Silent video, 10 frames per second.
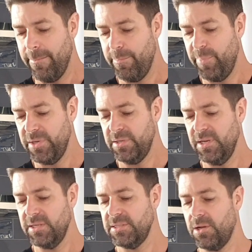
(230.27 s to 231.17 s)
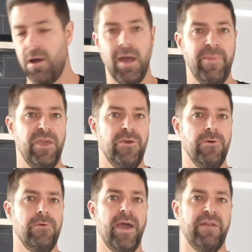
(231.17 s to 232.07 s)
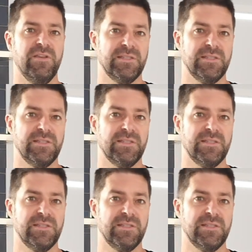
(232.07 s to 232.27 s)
Bitterness IBU out of a